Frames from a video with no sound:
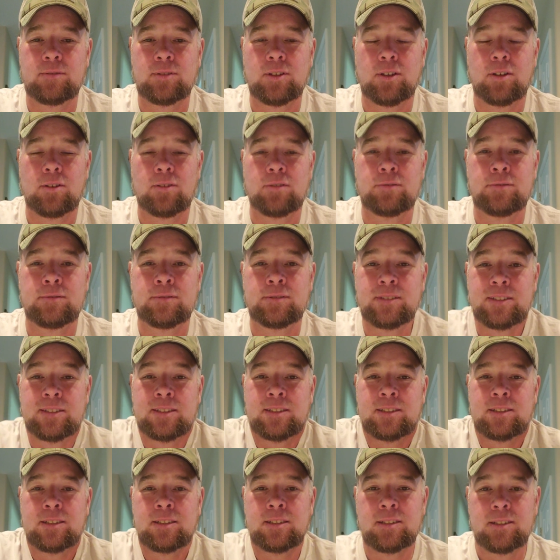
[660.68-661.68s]
So,
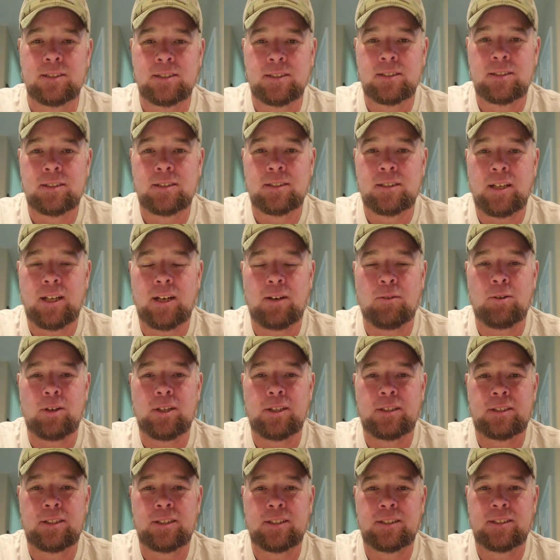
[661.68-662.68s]

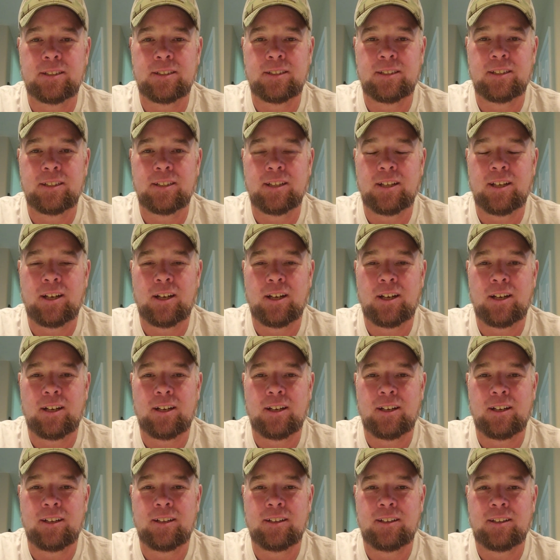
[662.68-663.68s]
anyways,
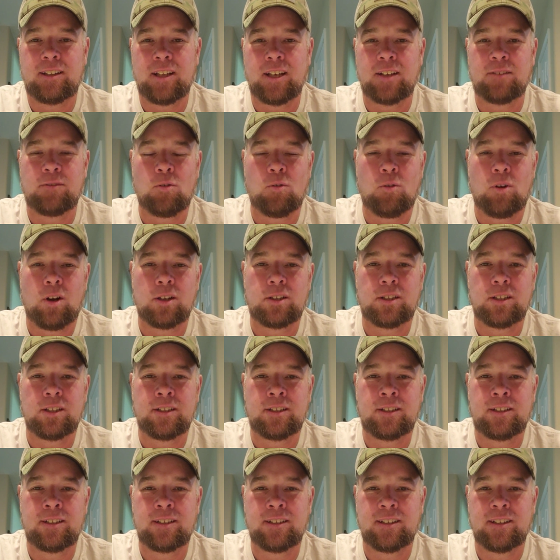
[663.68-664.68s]
thanks for
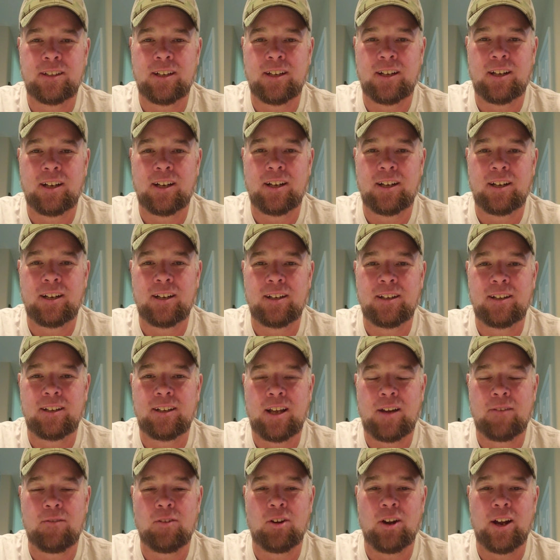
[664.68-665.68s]
watching.
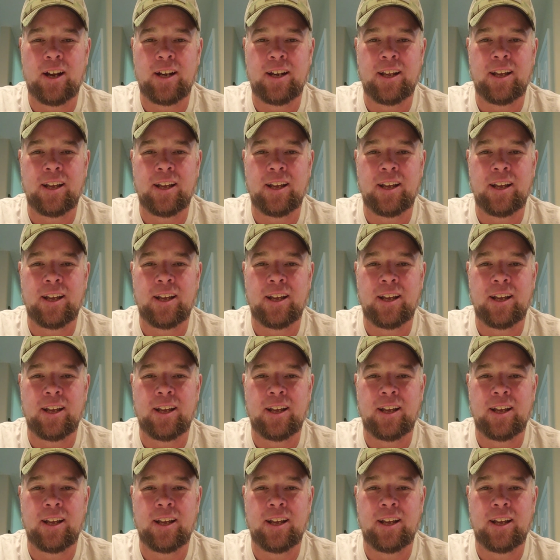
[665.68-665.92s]
Have a great